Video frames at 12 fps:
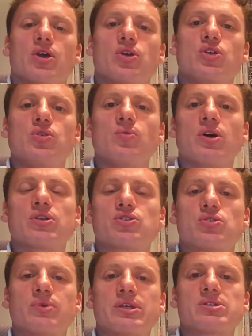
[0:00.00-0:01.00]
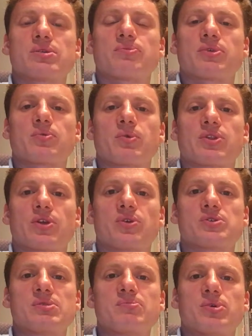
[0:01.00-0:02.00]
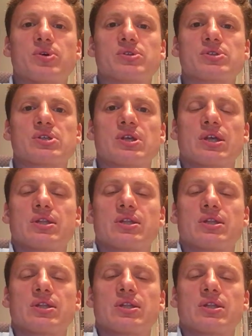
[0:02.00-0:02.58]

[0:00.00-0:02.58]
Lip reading: You are doing something with those inputs